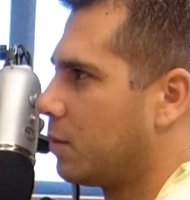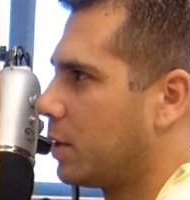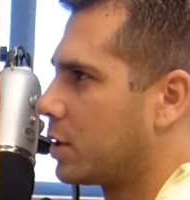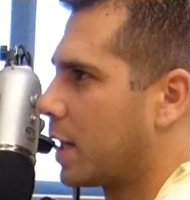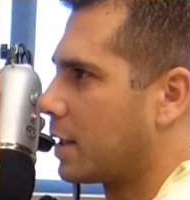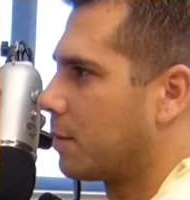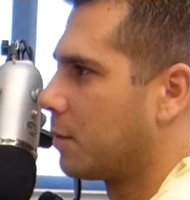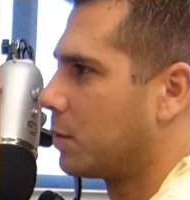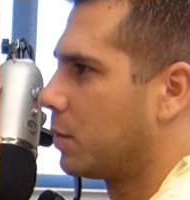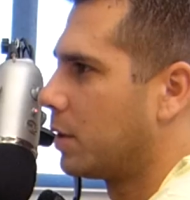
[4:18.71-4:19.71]
which at the
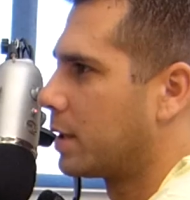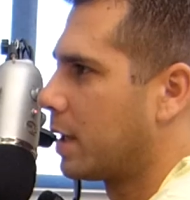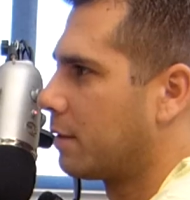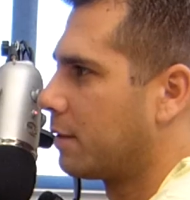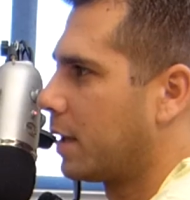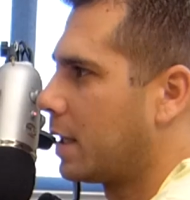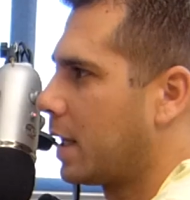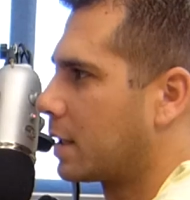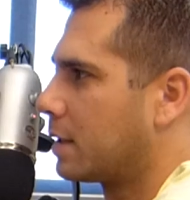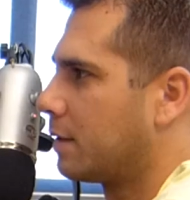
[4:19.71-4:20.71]
moment we don't have any
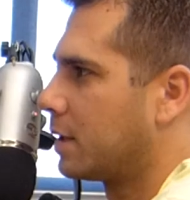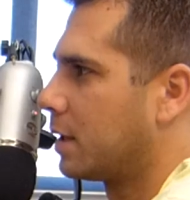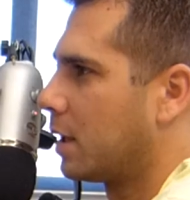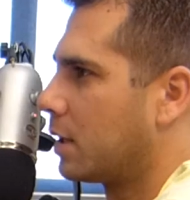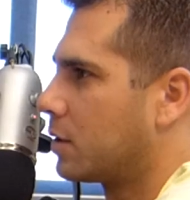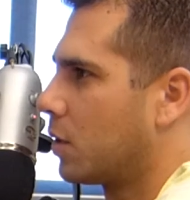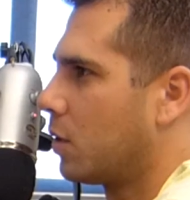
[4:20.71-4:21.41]
activity at